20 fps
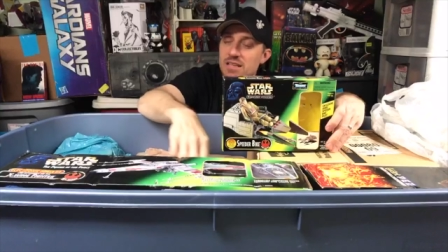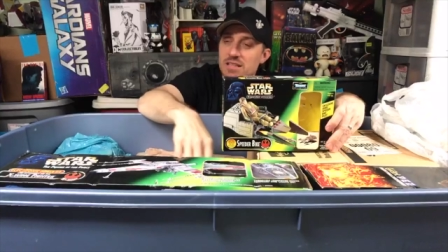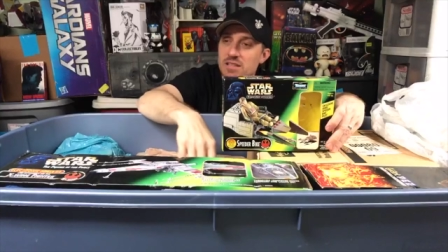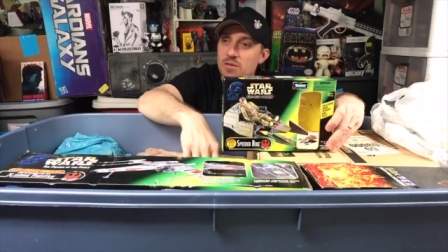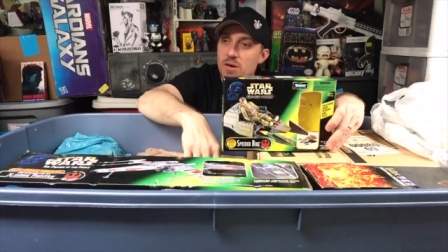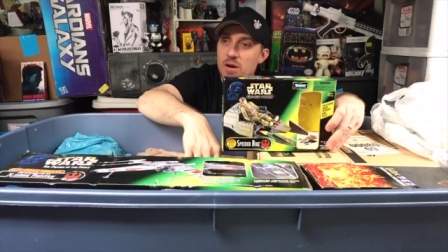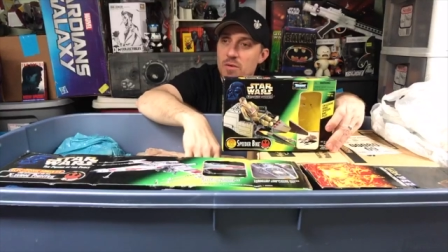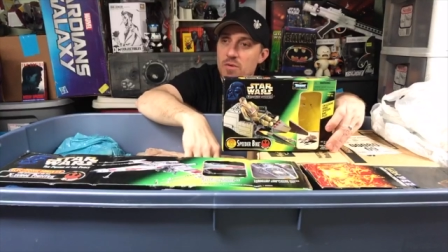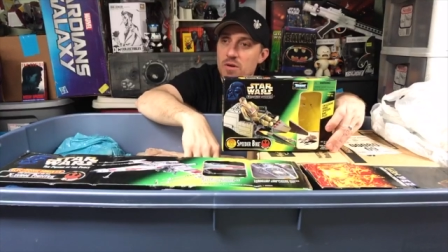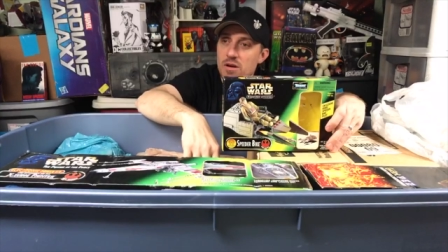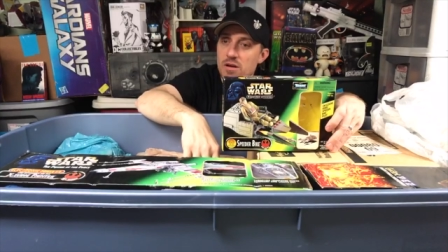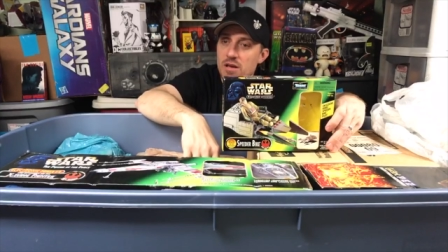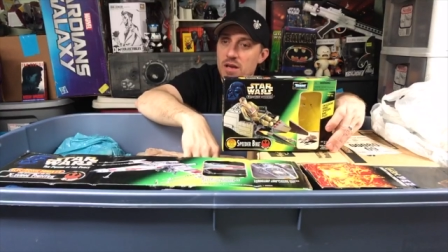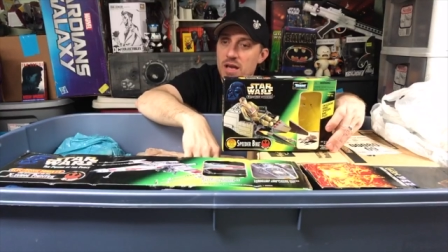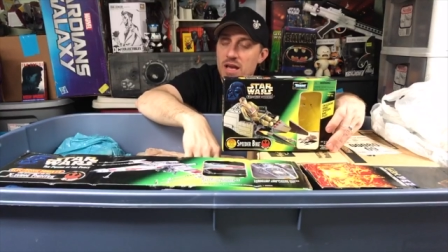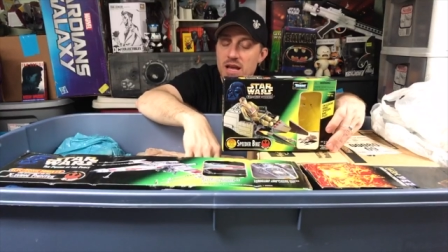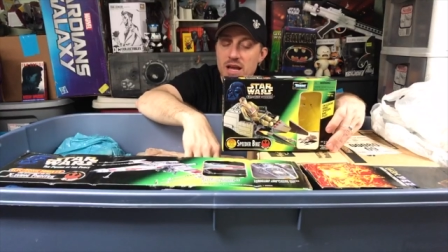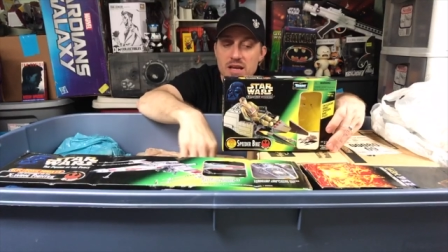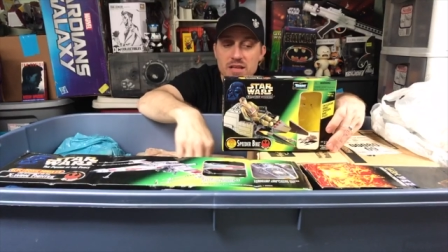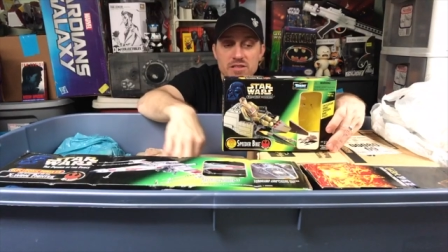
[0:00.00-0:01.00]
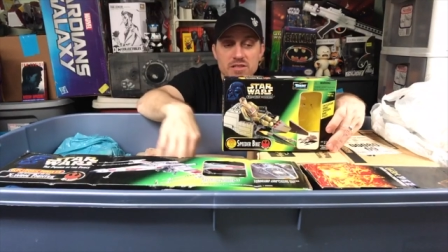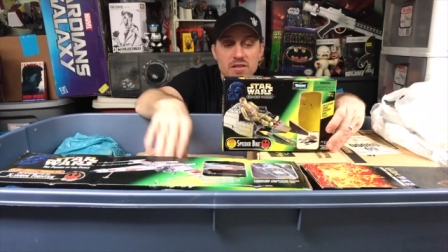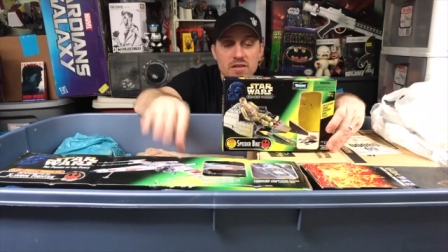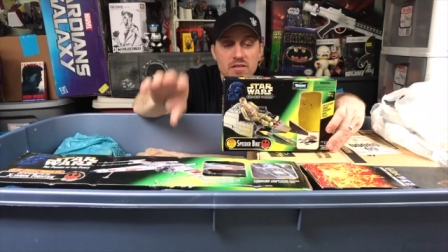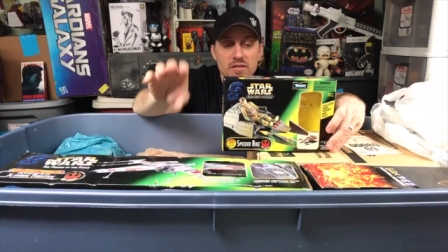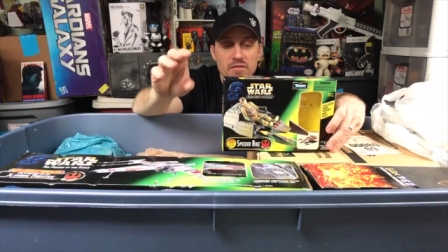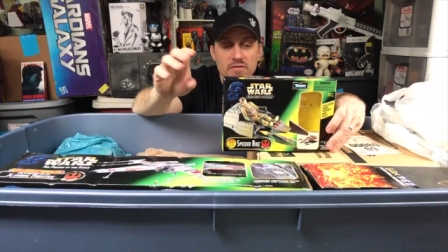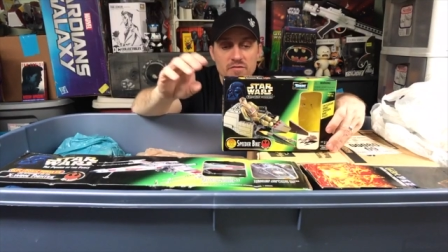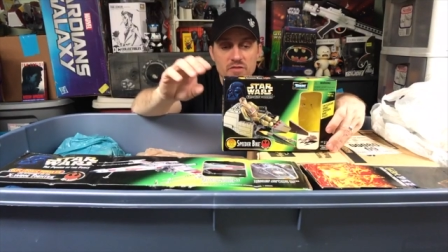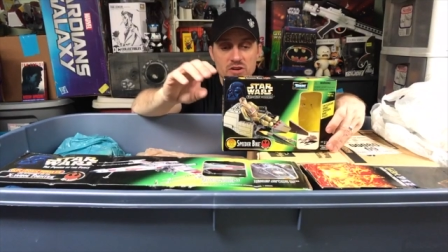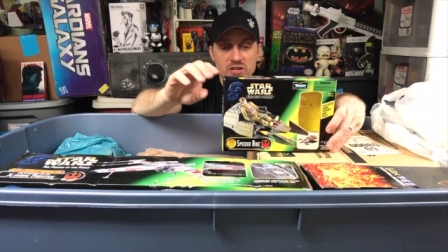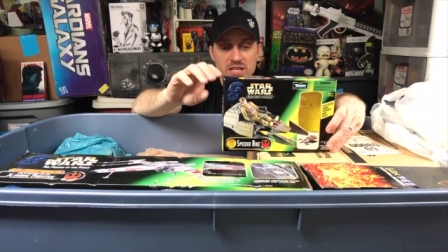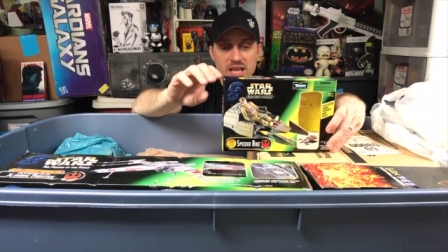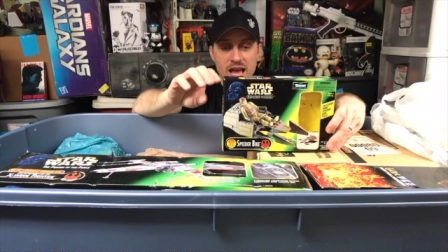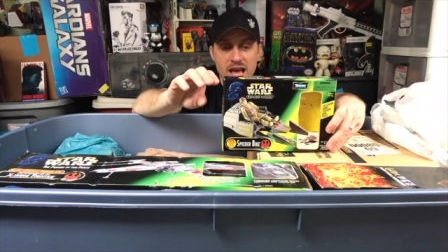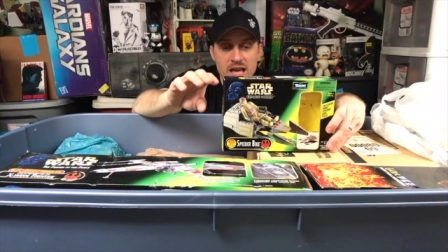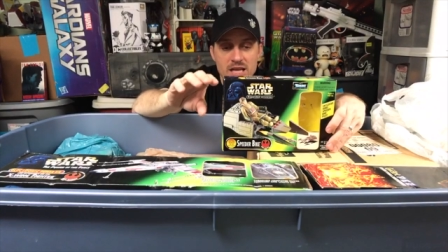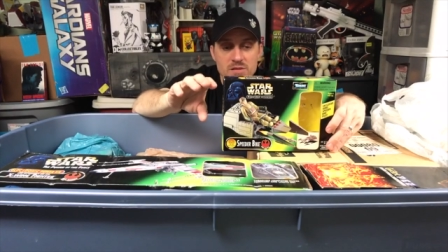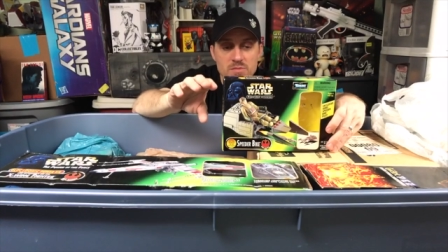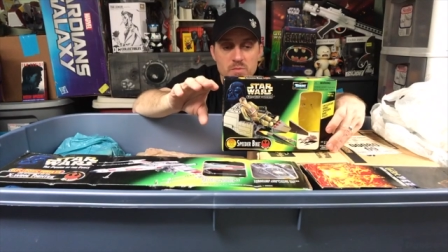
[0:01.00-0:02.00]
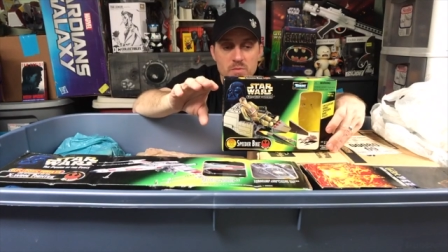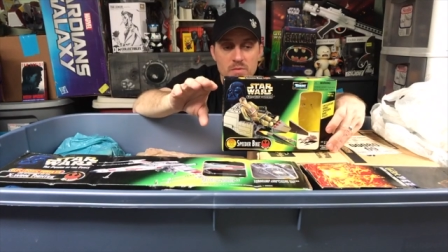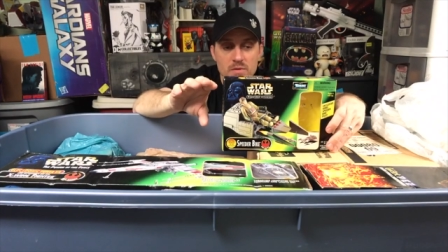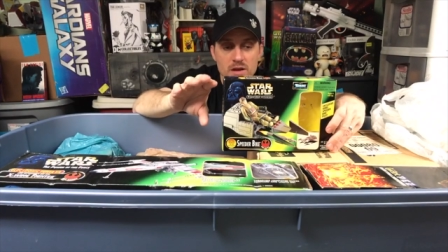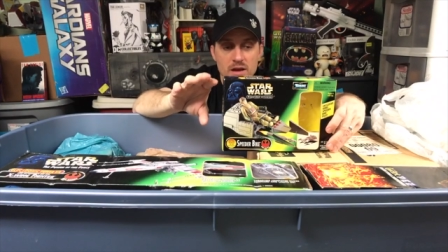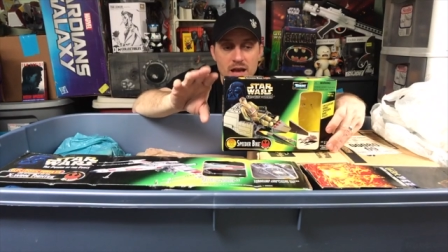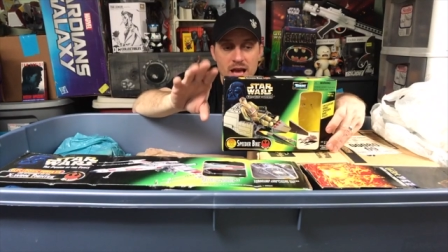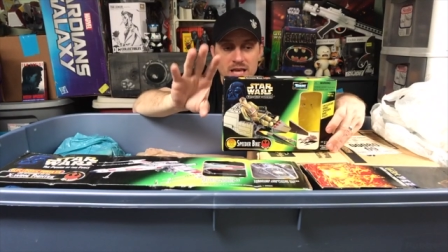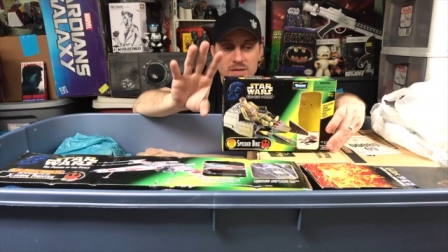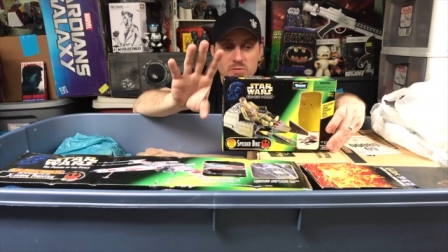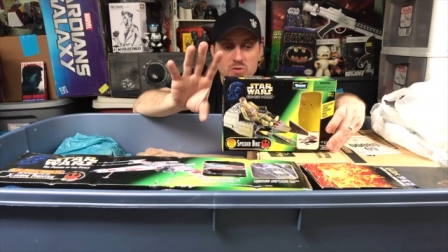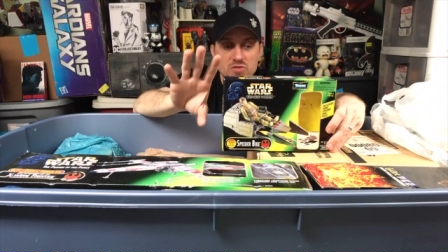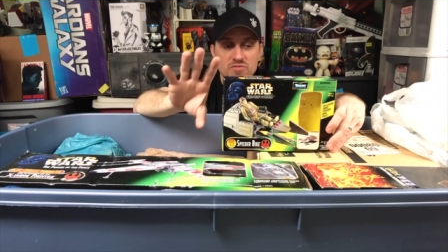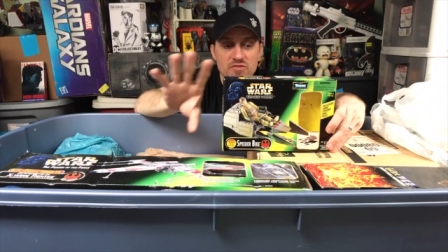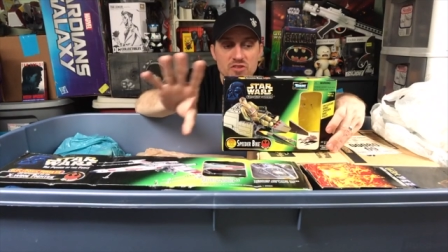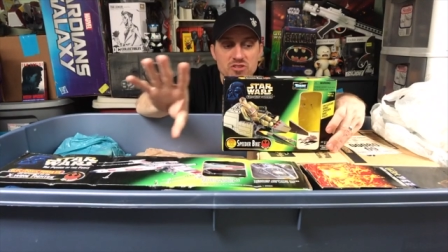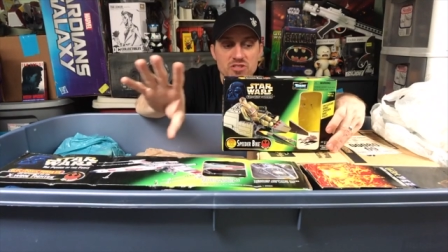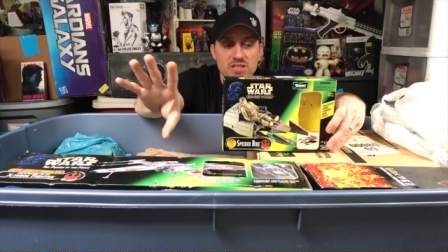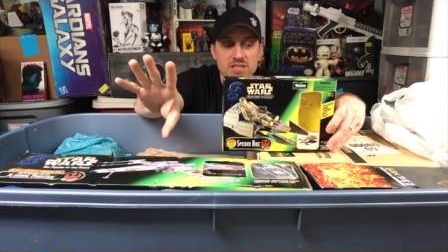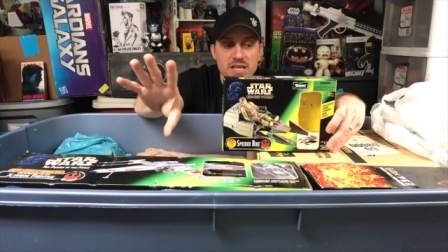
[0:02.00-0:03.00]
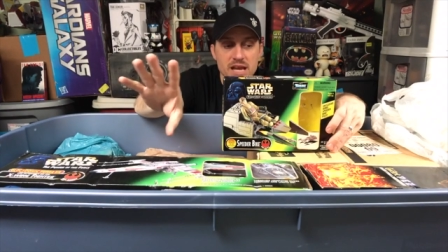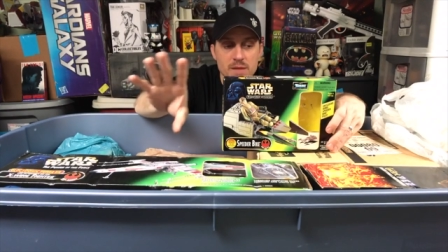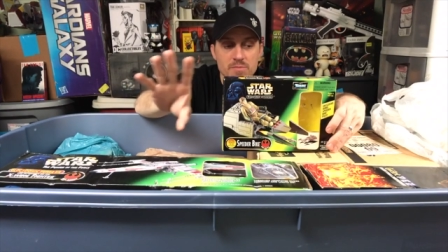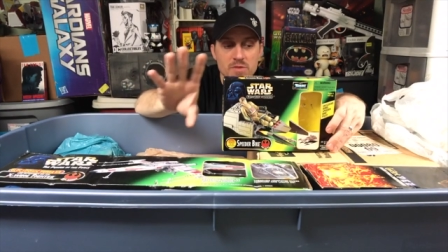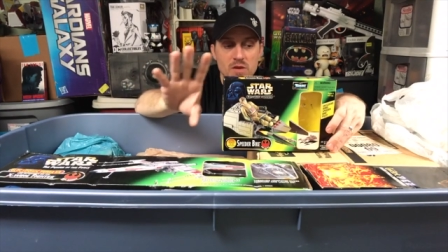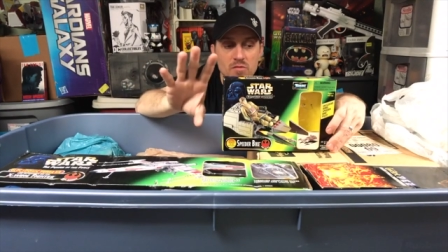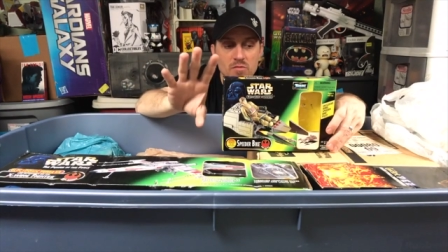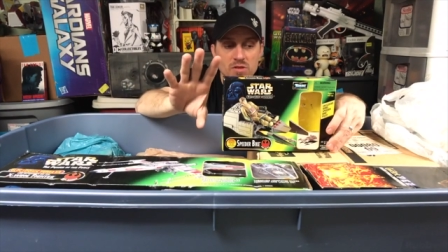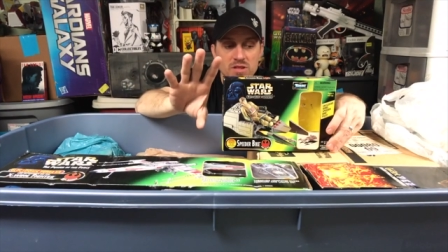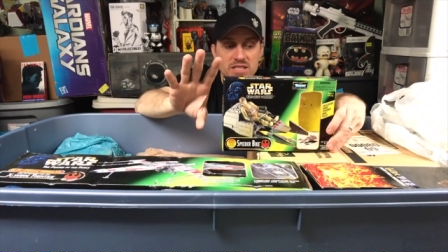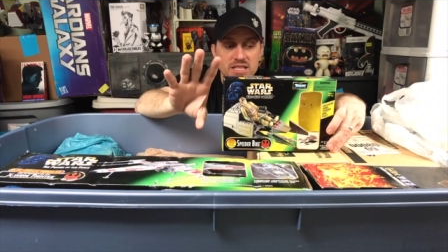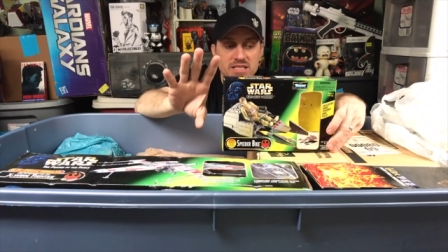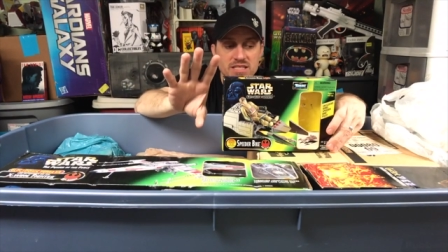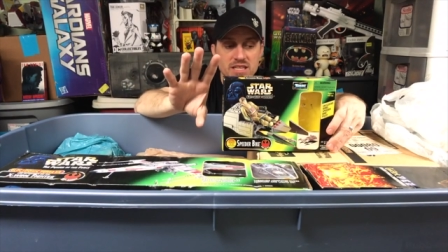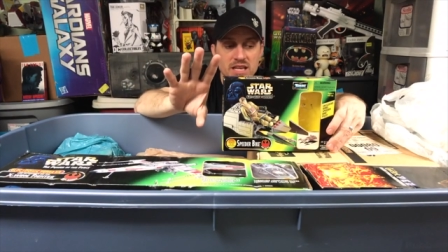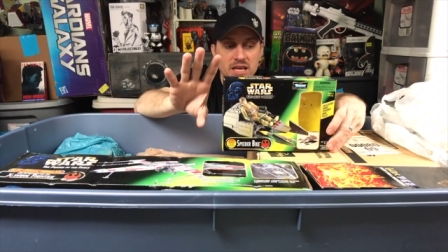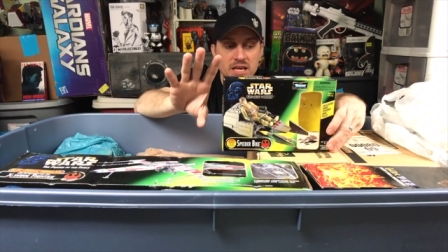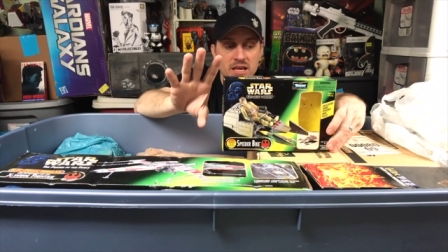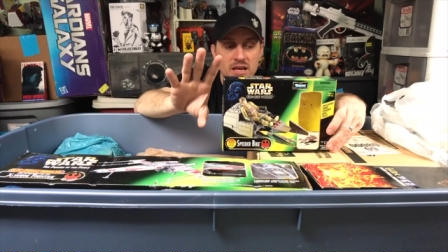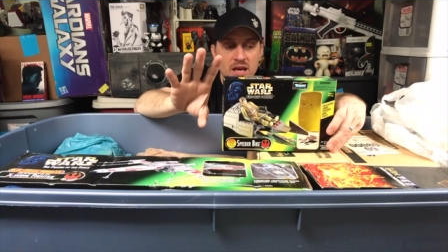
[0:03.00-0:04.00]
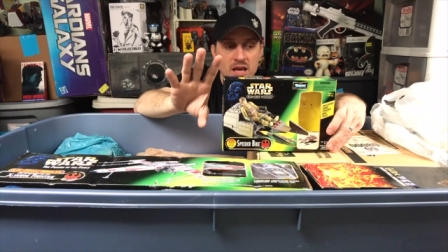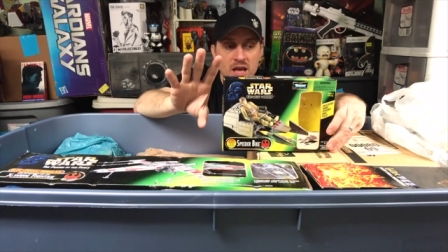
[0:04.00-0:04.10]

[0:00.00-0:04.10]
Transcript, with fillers: the right word. It's their first Hasbro's first attempt at releasing